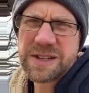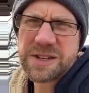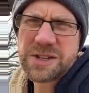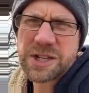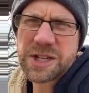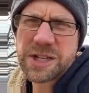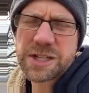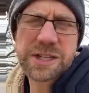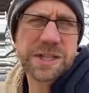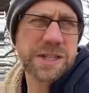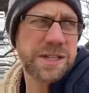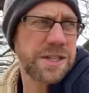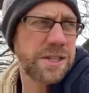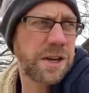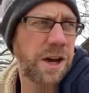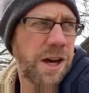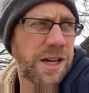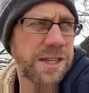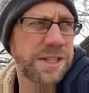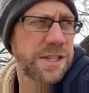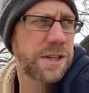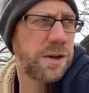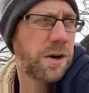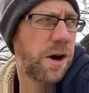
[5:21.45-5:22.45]
Jesus is
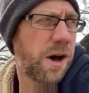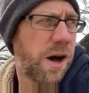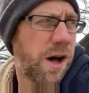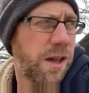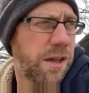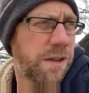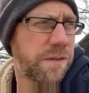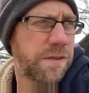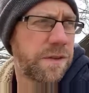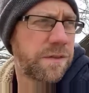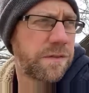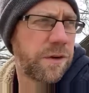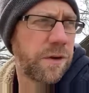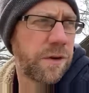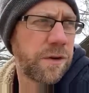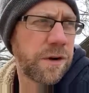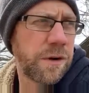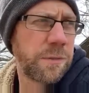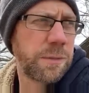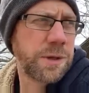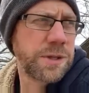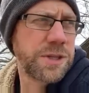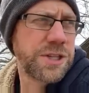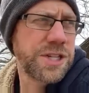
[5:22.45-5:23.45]
also all of the
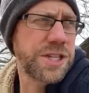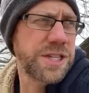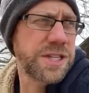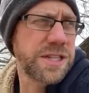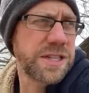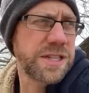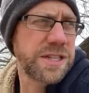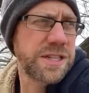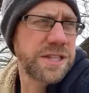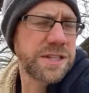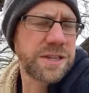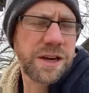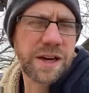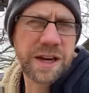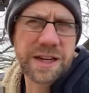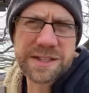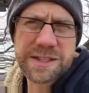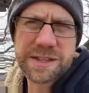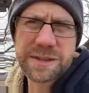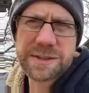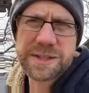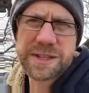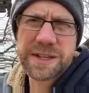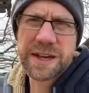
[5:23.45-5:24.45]
vulnerable. Jesus is
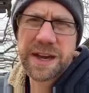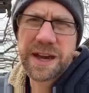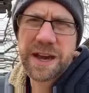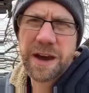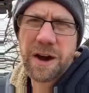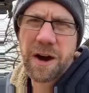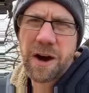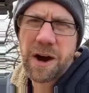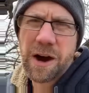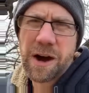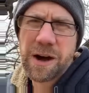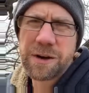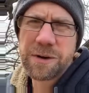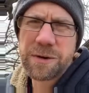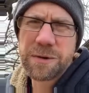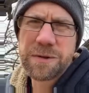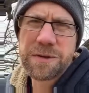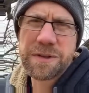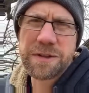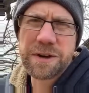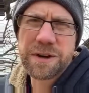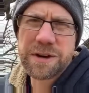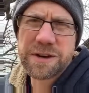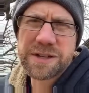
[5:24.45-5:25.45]
also today all who
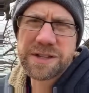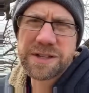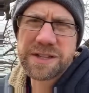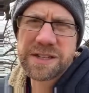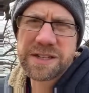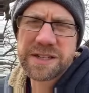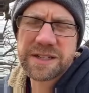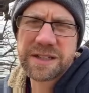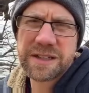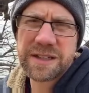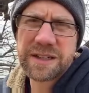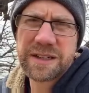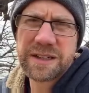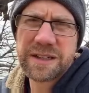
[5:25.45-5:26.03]
thirst.